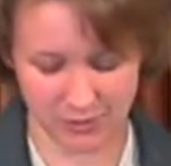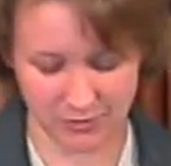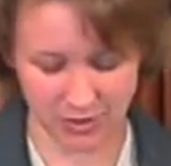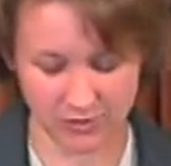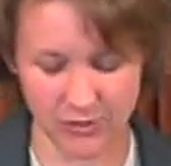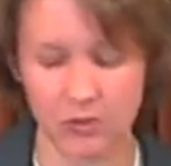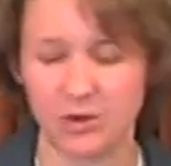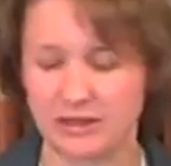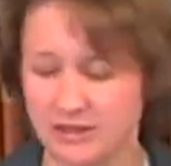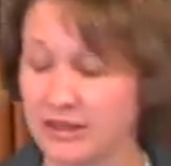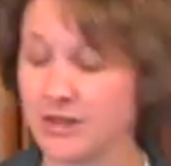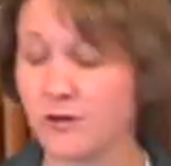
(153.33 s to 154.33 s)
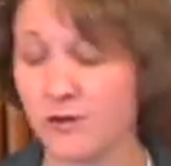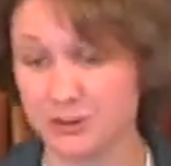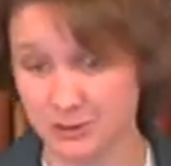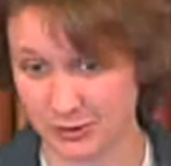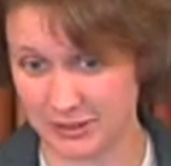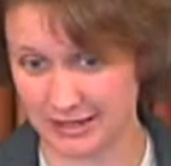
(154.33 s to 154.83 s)
involved the coin, the king
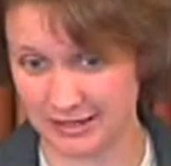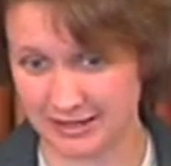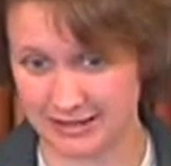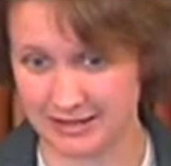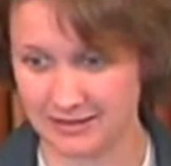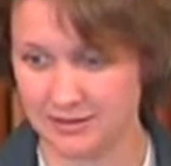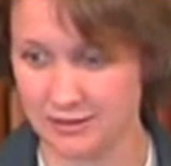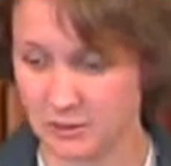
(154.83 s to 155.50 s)
was recognized.